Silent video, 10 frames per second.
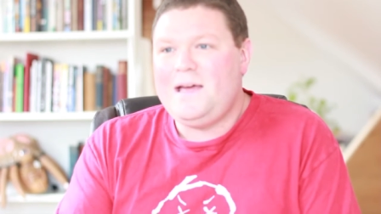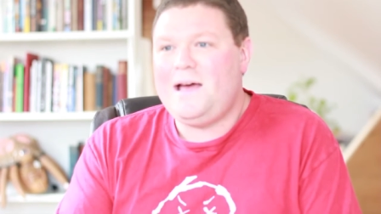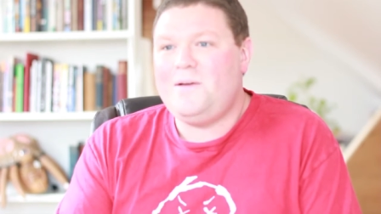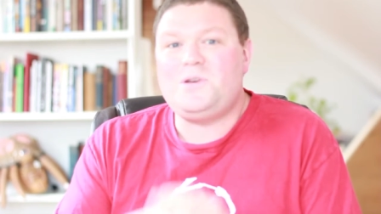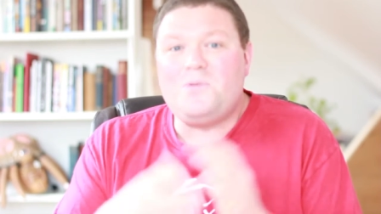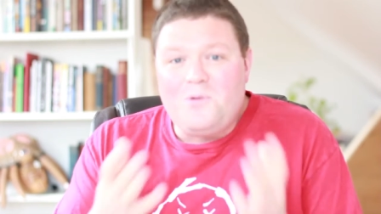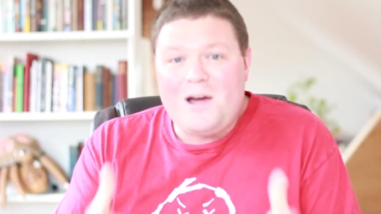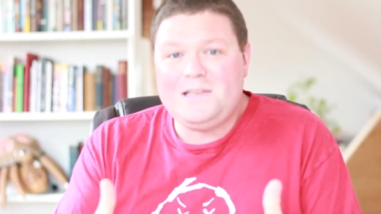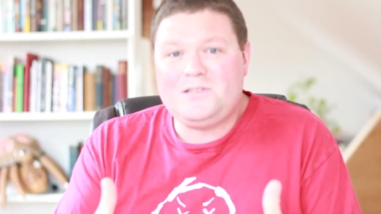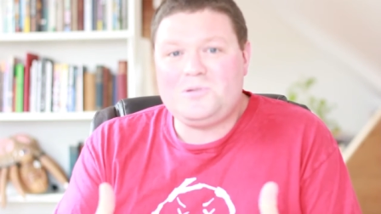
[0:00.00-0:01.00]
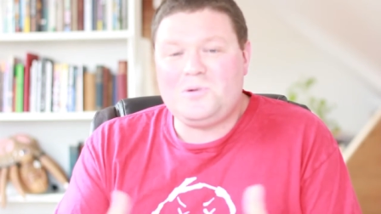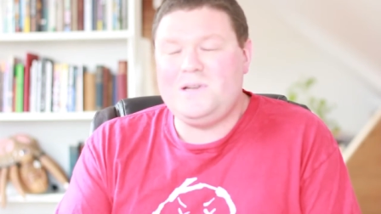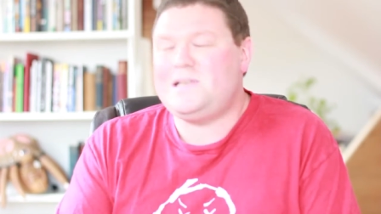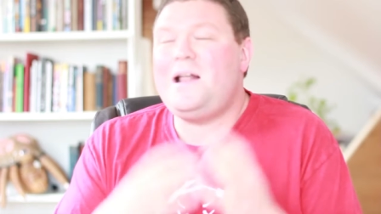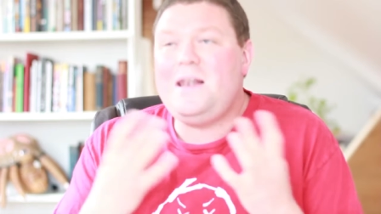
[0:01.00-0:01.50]
to write
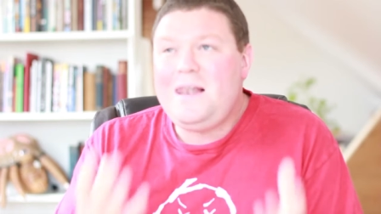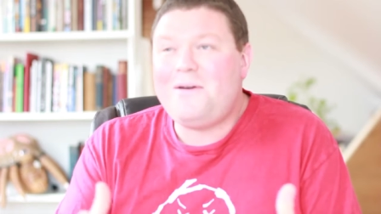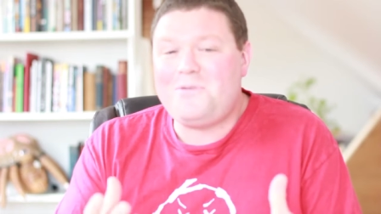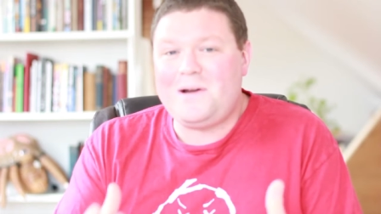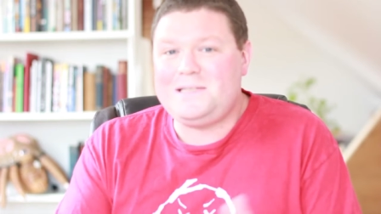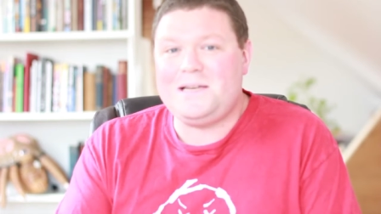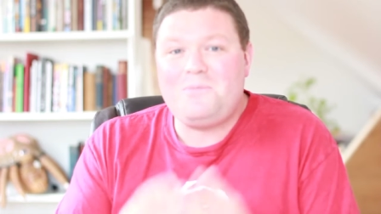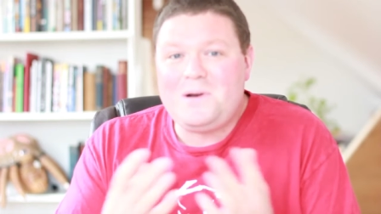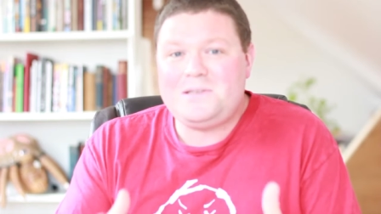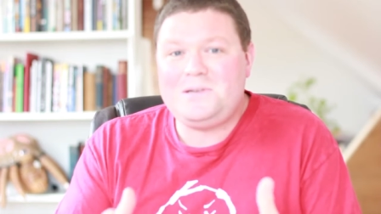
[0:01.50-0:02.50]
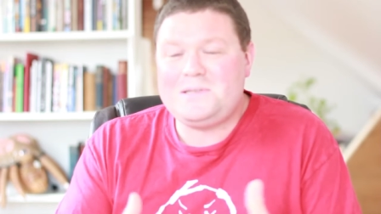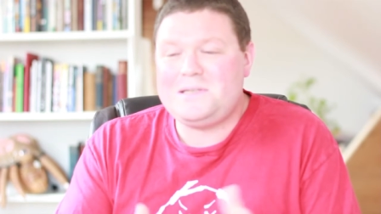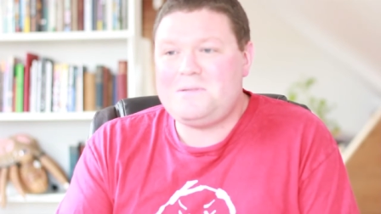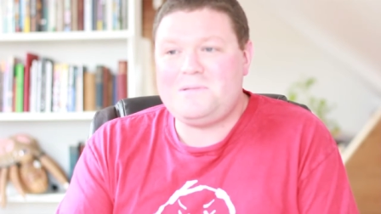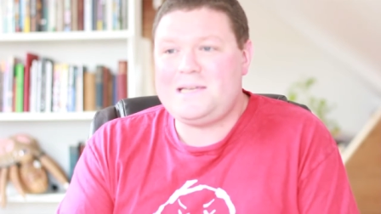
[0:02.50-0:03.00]
stories. I love writing. I've wanted to do it
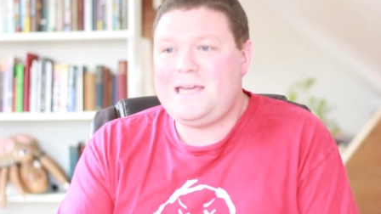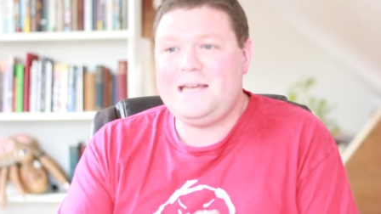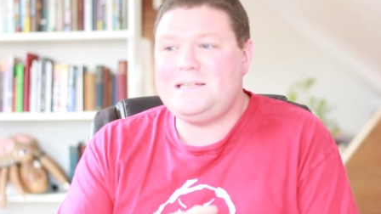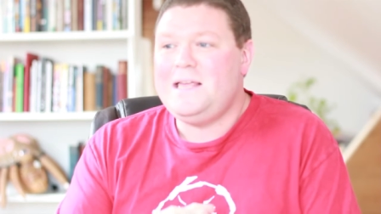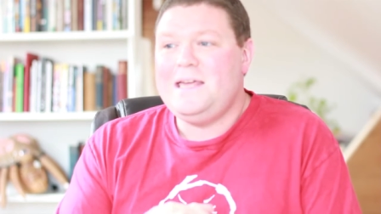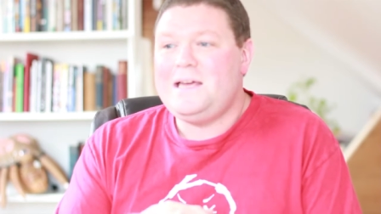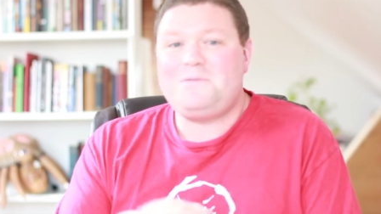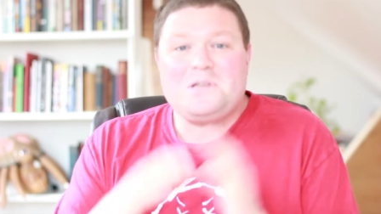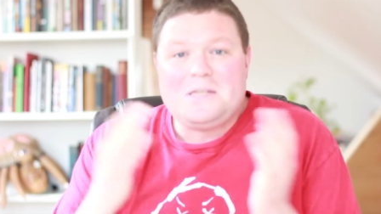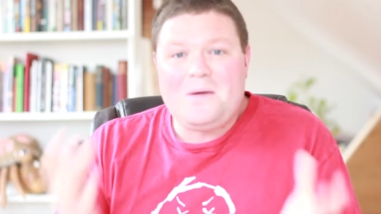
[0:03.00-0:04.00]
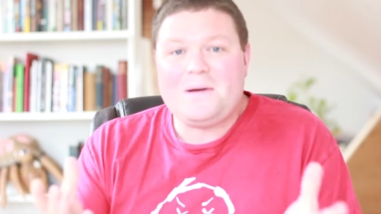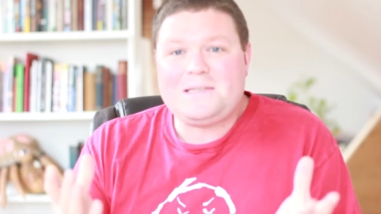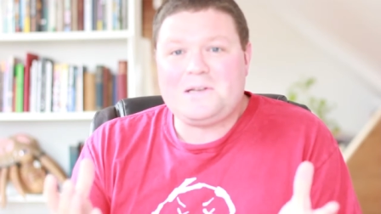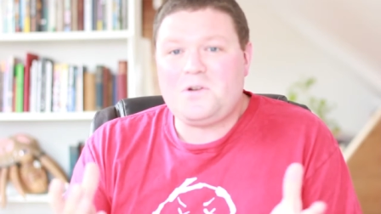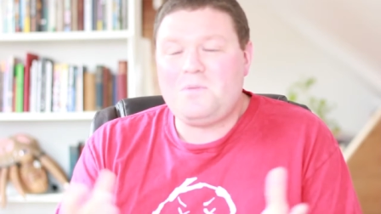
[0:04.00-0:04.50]
since I was a kid, for as long
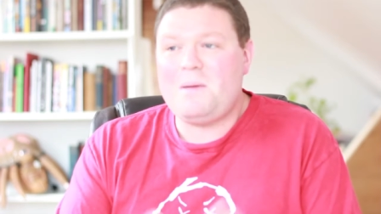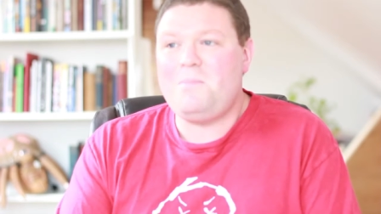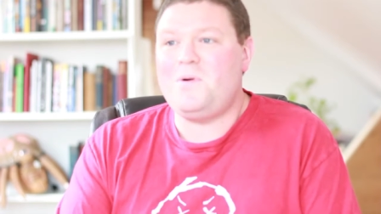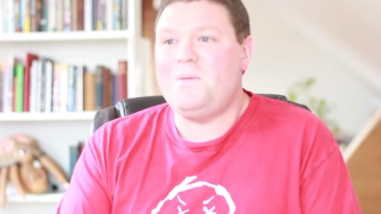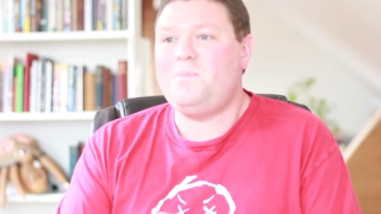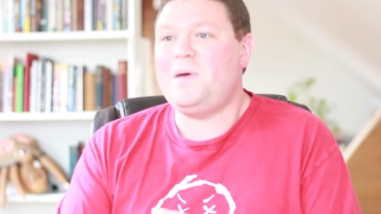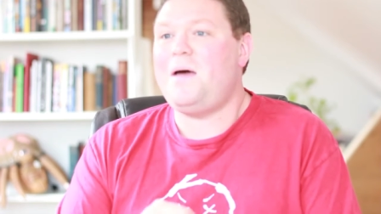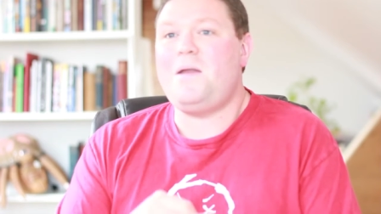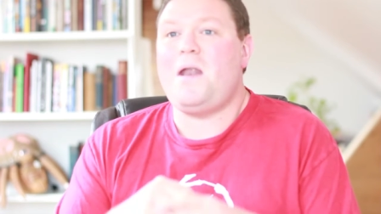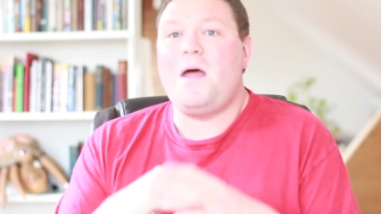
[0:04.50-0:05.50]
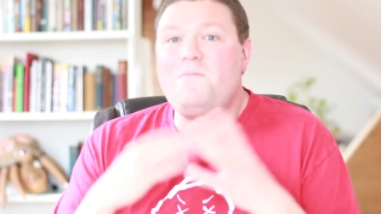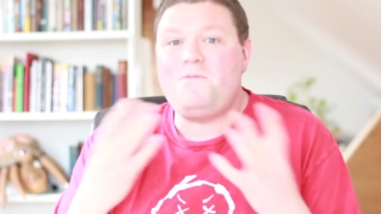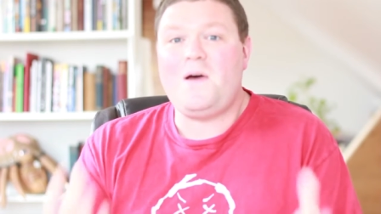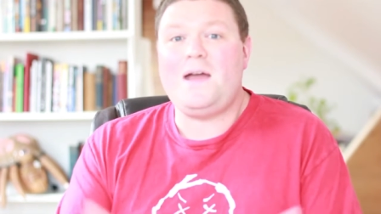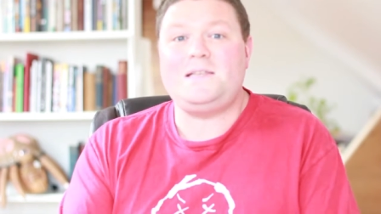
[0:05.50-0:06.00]
as I can remember. And
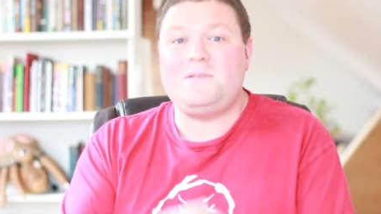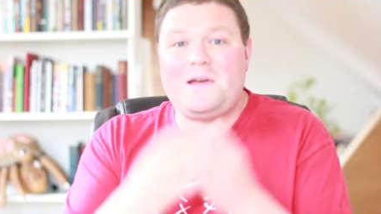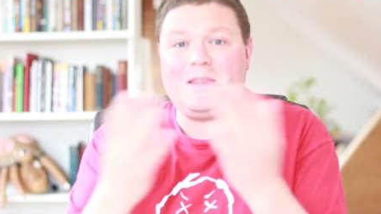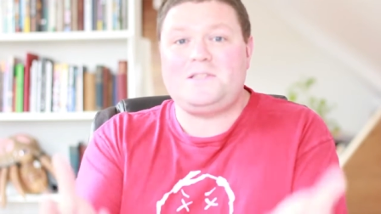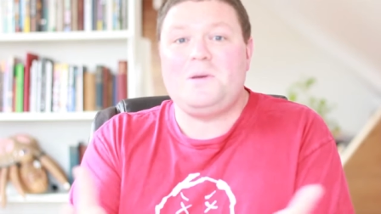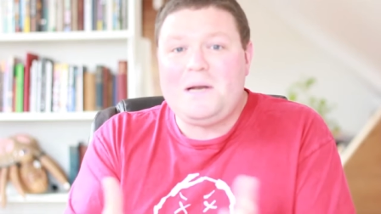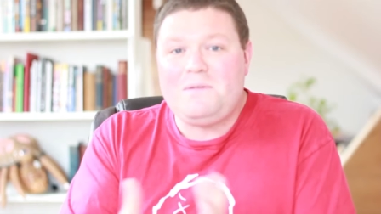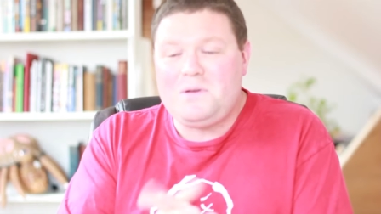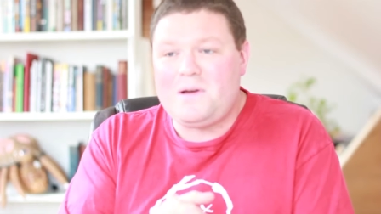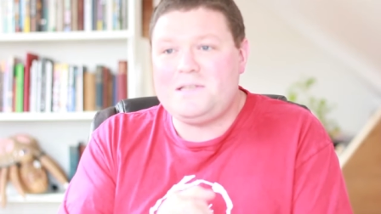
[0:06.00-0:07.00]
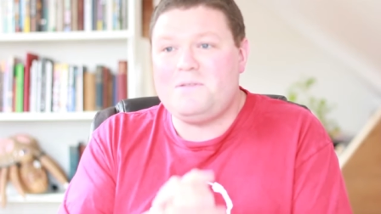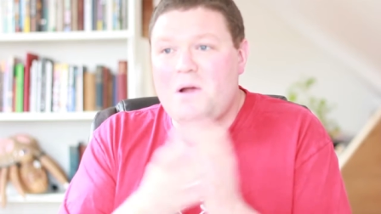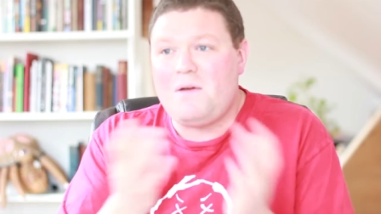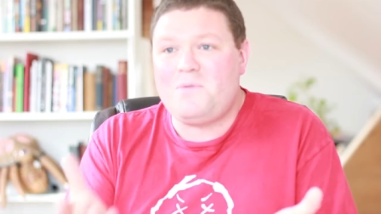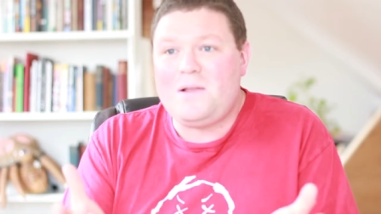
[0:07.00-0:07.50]
Furnace, the fact that so many of you guys
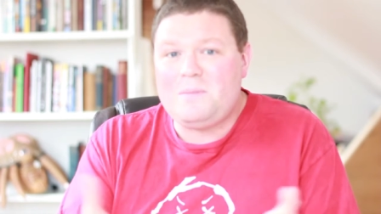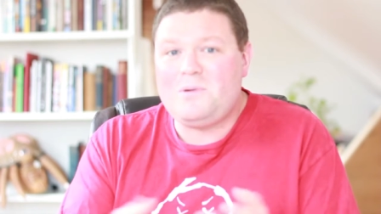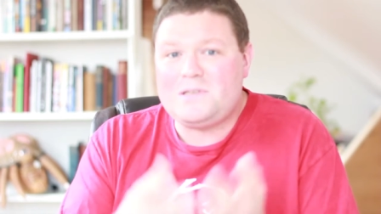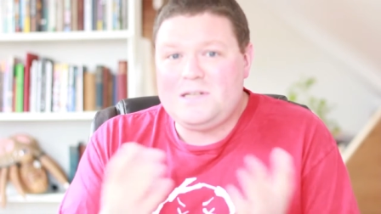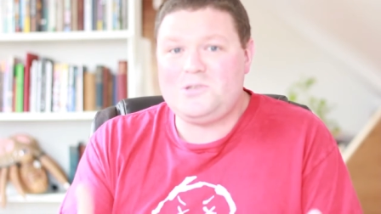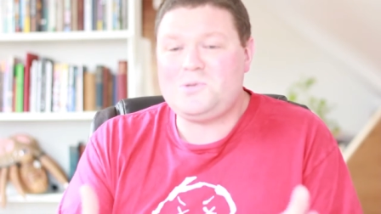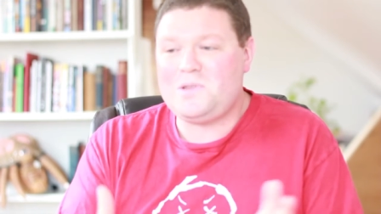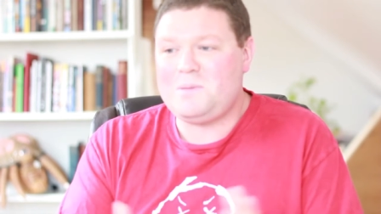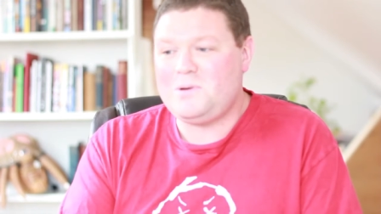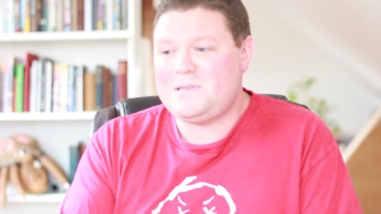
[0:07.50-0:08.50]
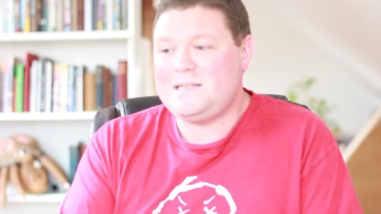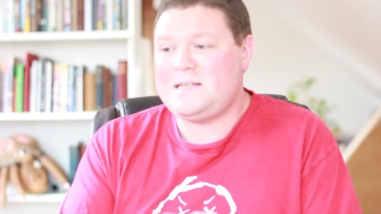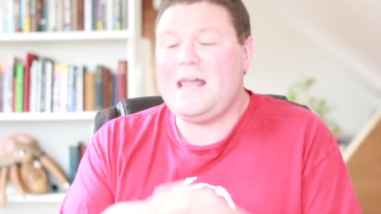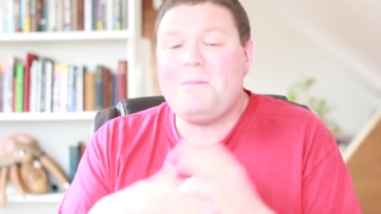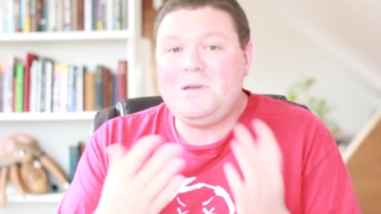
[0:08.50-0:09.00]
have read the books and enjoyed the books,
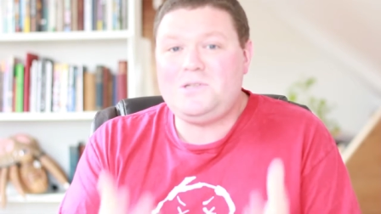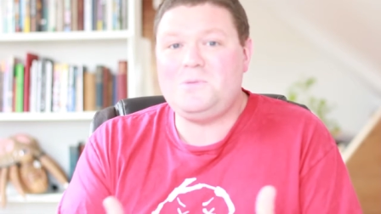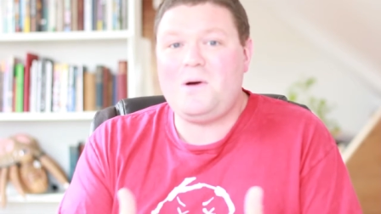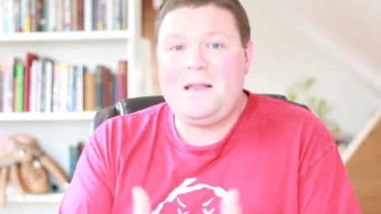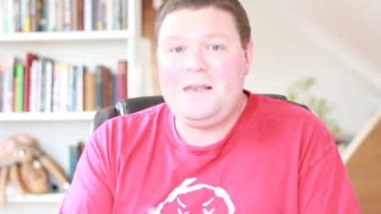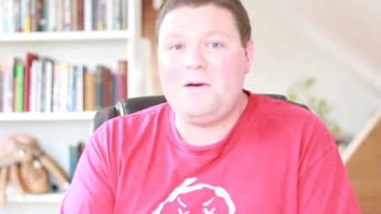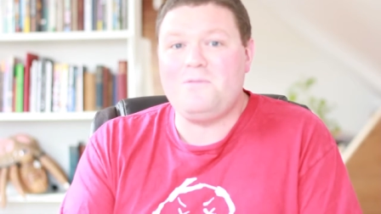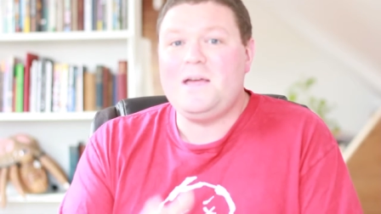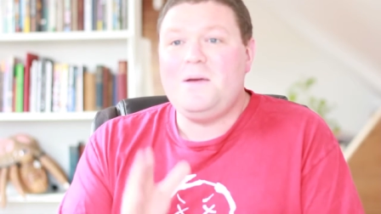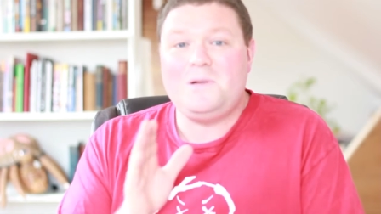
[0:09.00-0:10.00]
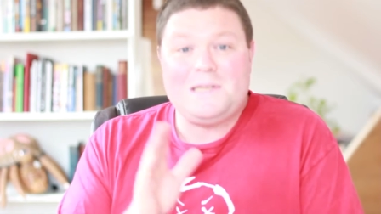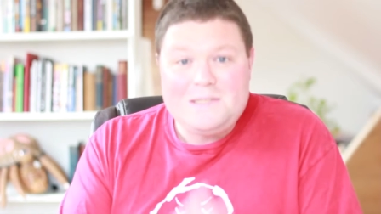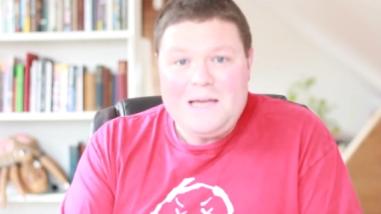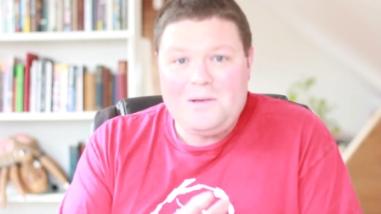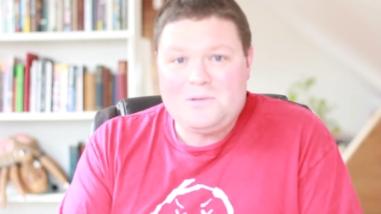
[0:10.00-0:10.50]
has let me do what I love, which
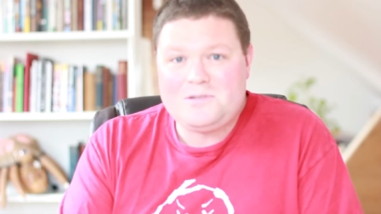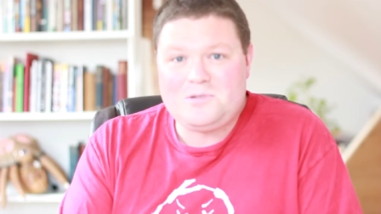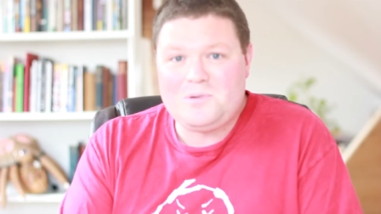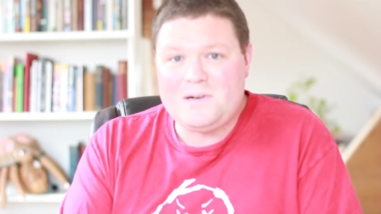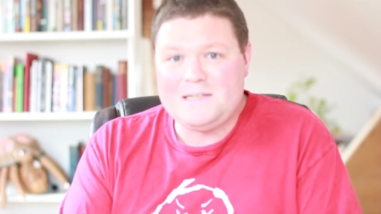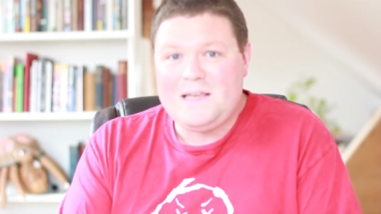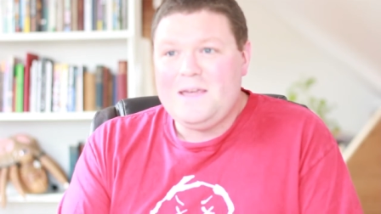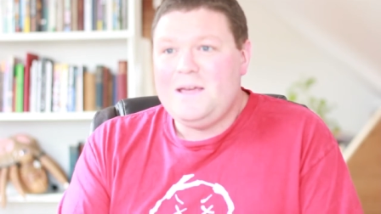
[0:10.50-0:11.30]
is tell stories.